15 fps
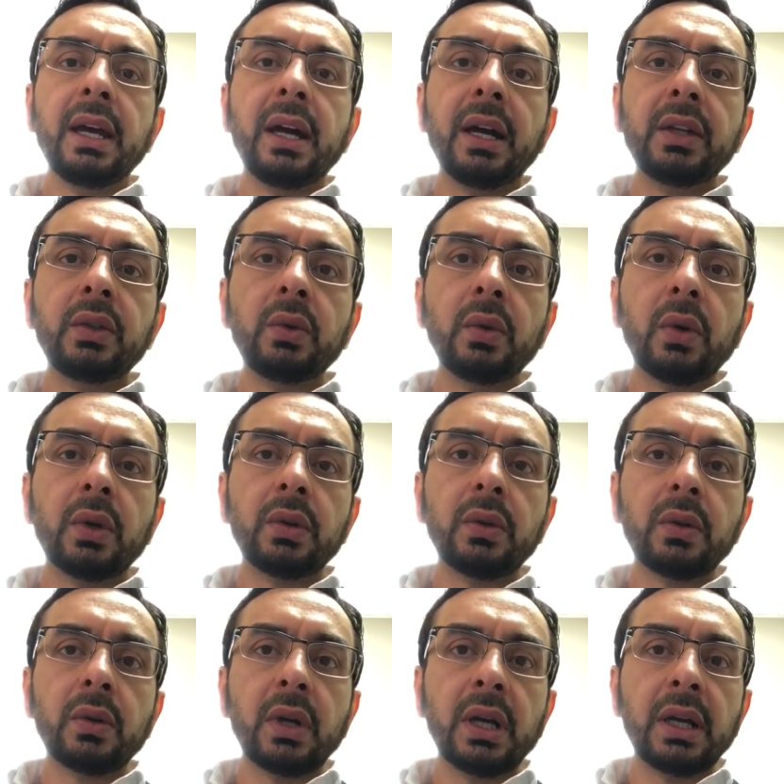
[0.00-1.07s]
I do
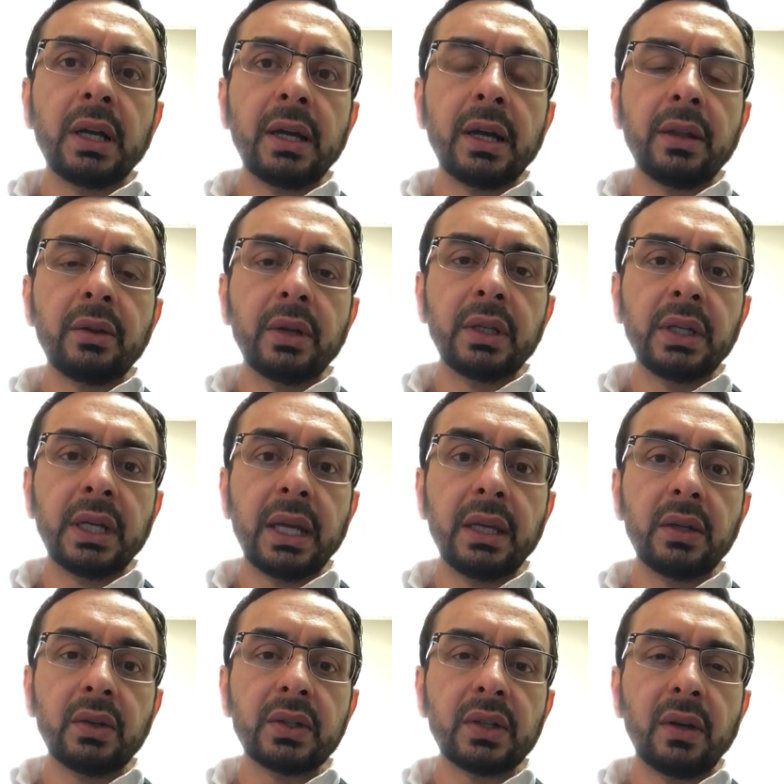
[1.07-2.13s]
order other
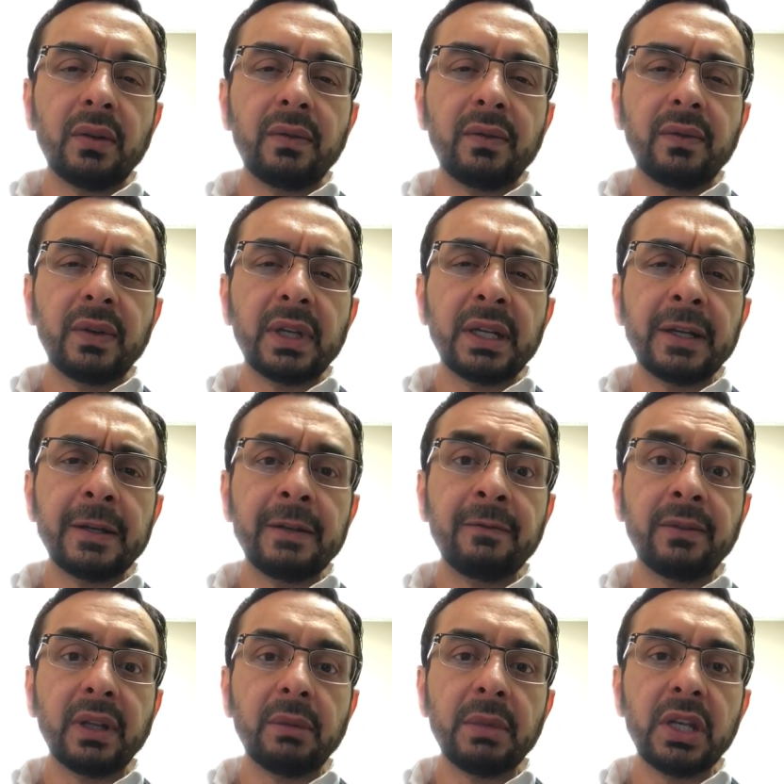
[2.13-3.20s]
indicators of
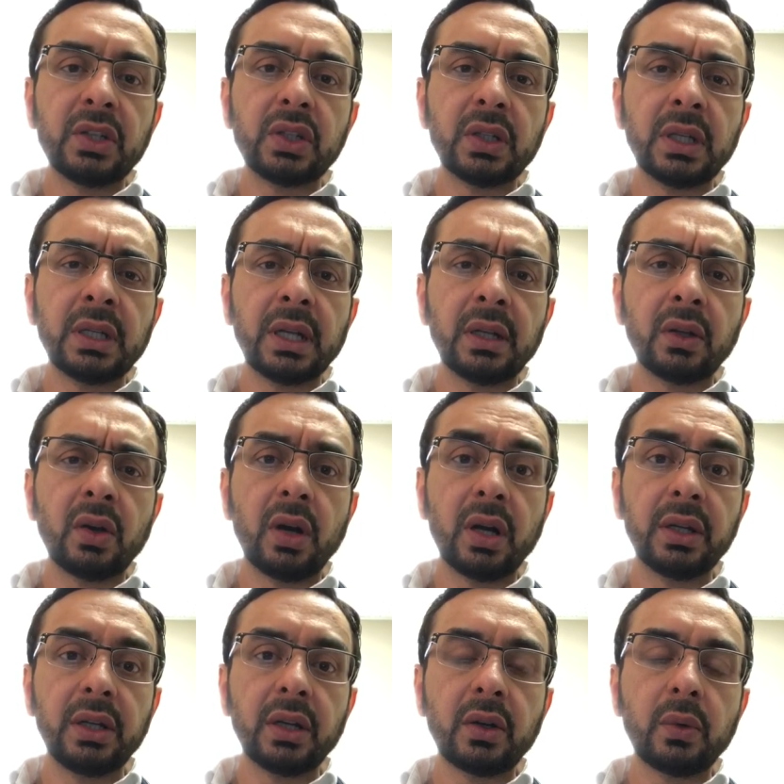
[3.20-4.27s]
inflammation and
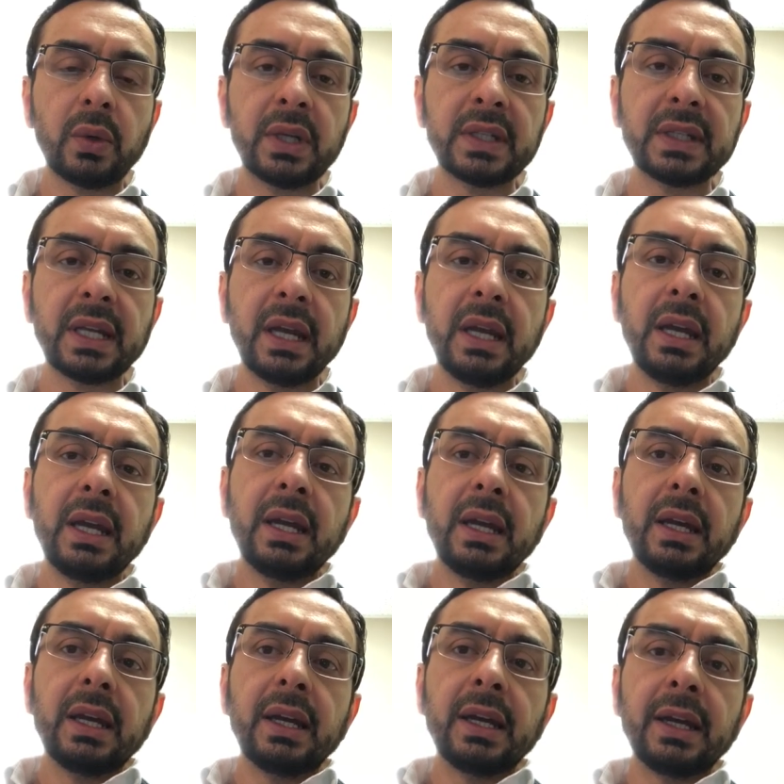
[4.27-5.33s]
cardiac risk,
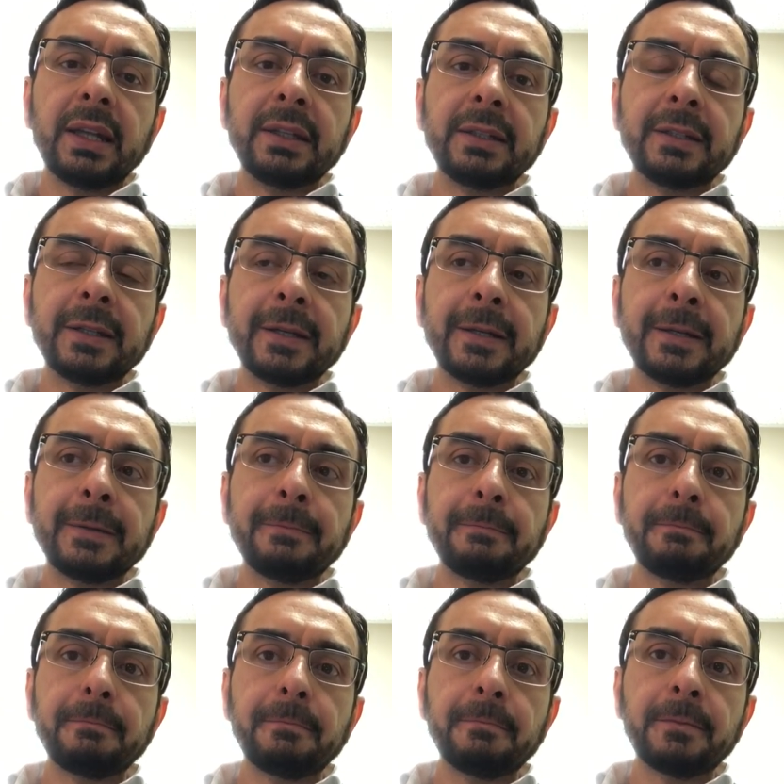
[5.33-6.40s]
and
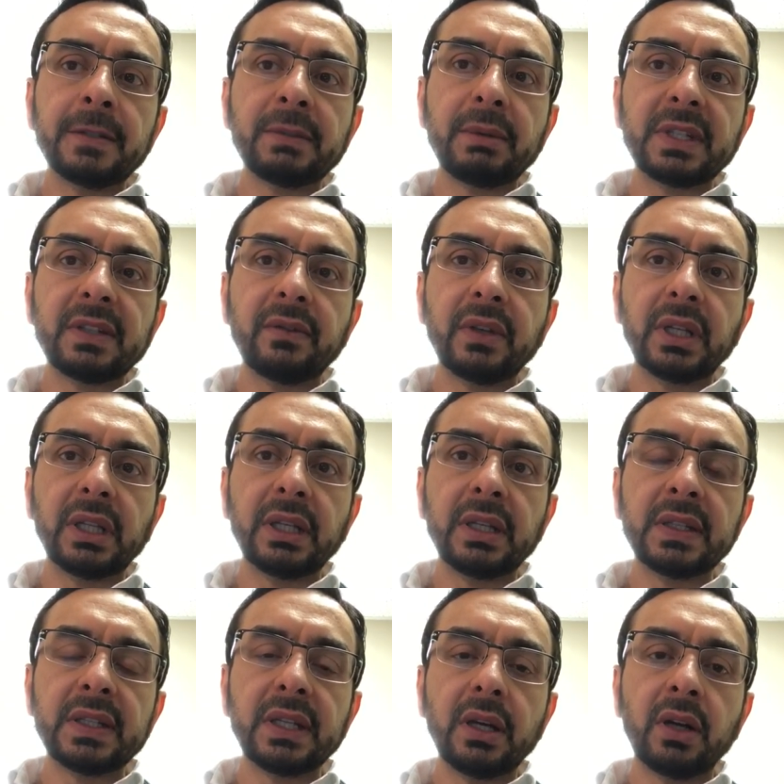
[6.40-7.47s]
specifically
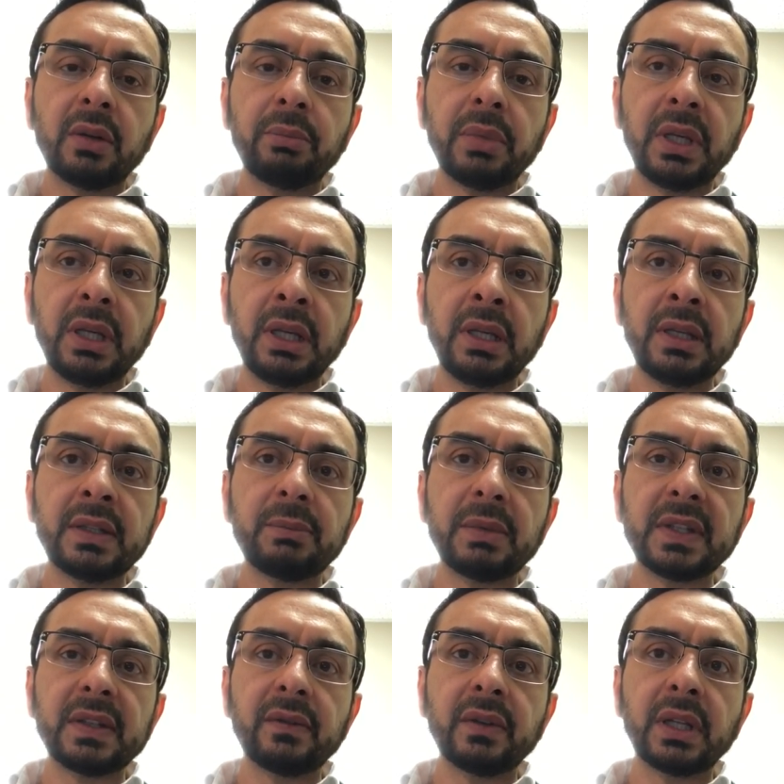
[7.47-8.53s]
CRP,
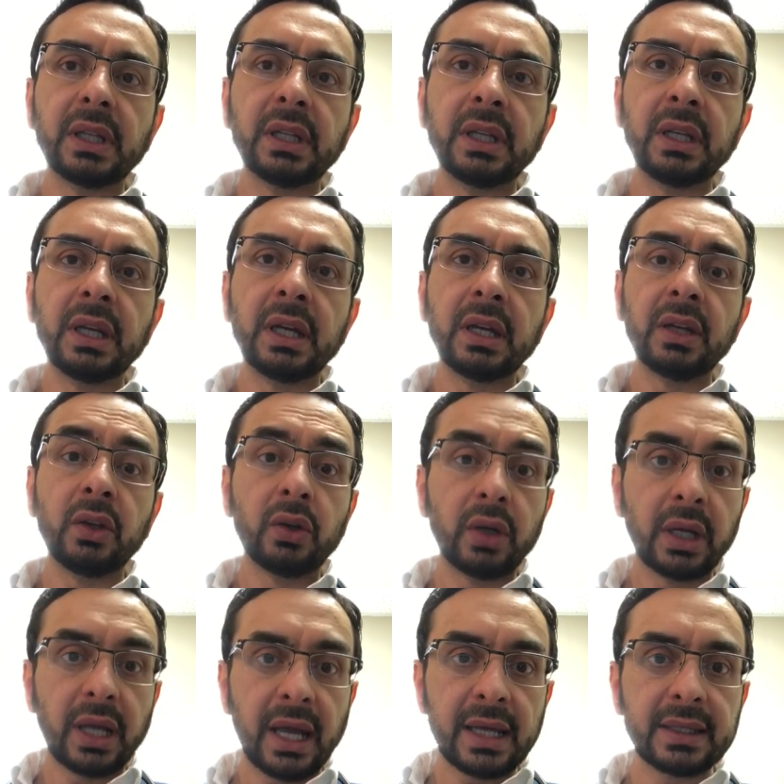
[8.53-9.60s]
specifically
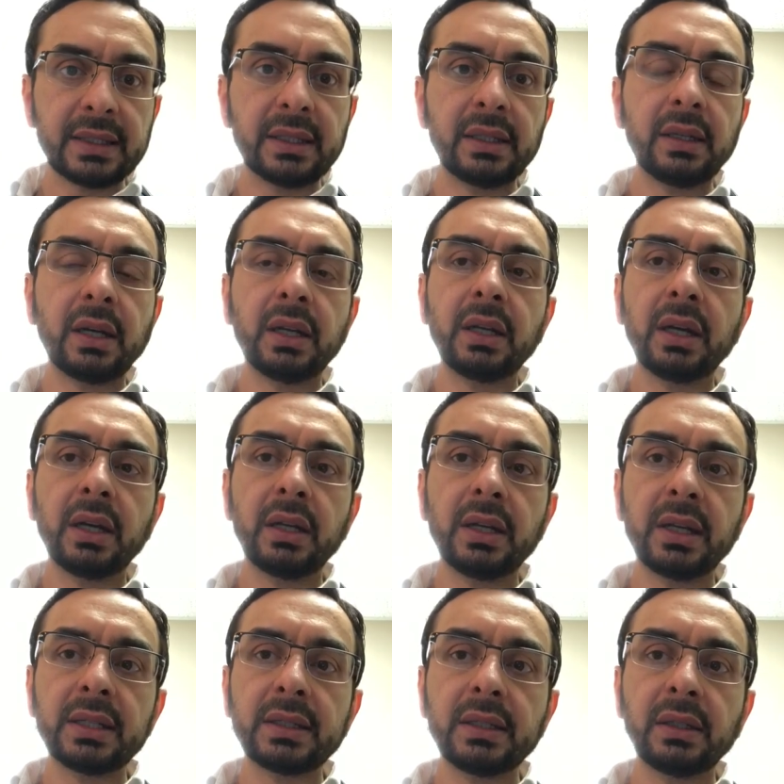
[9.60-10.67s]
uric acid.
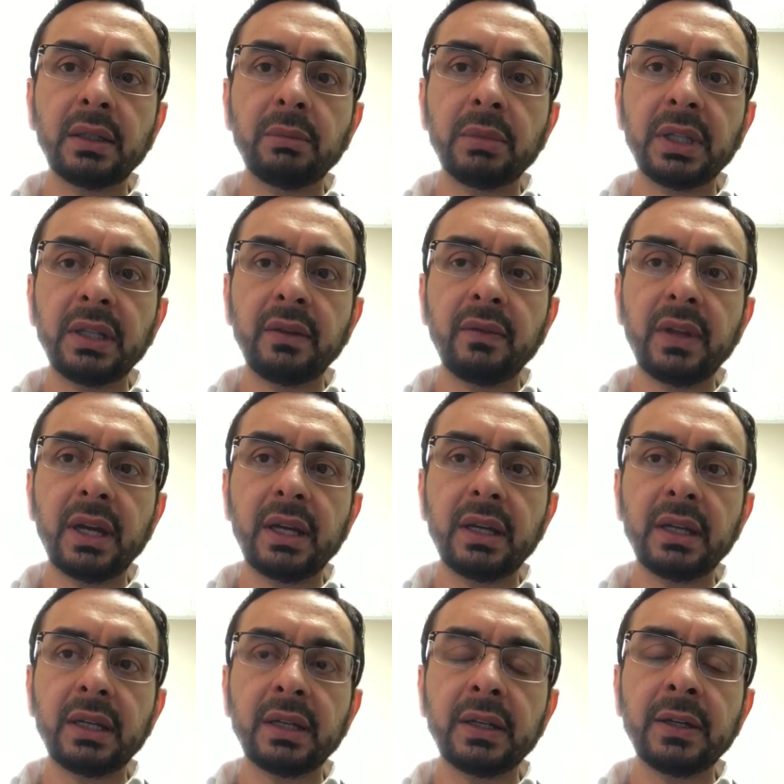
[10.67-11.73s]
I still believe that
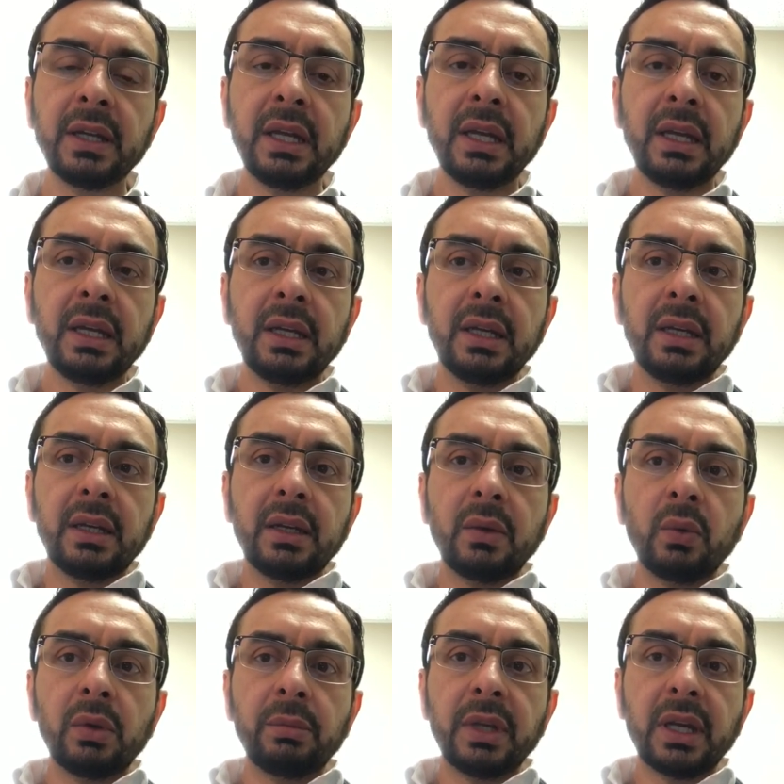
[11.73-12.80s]

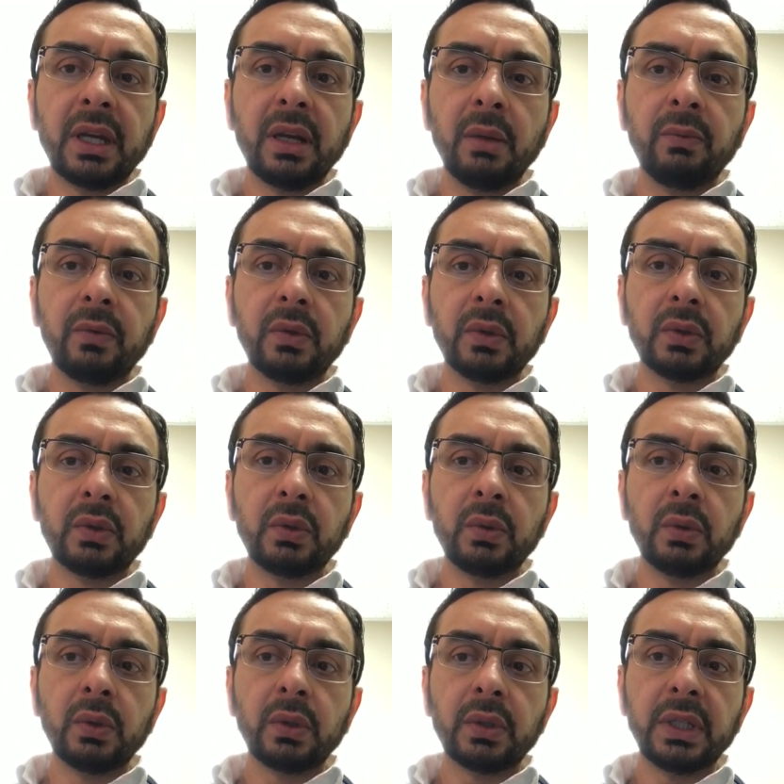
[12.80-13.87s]
will be a helpful
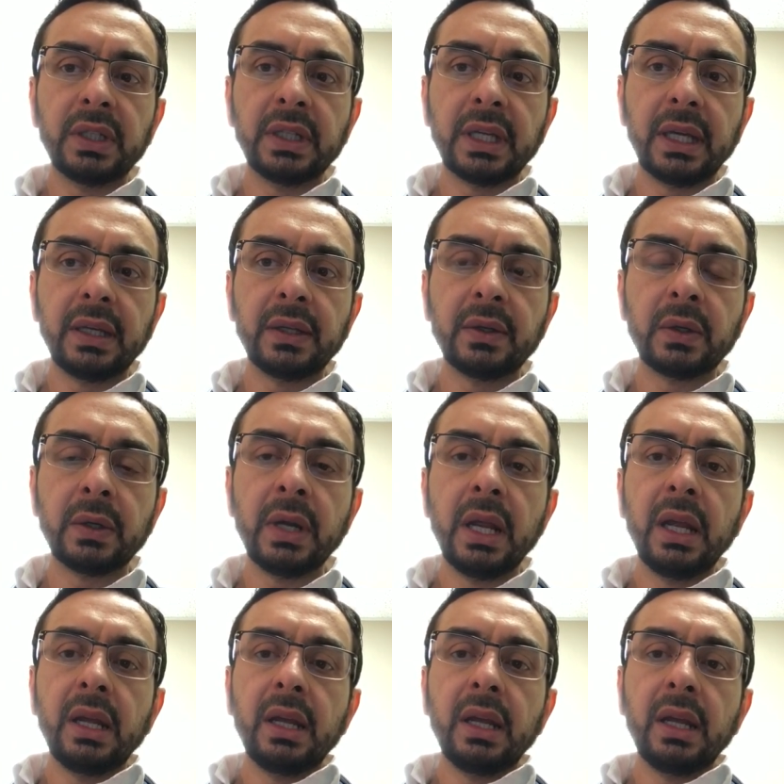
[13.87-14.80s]
tool or indicator,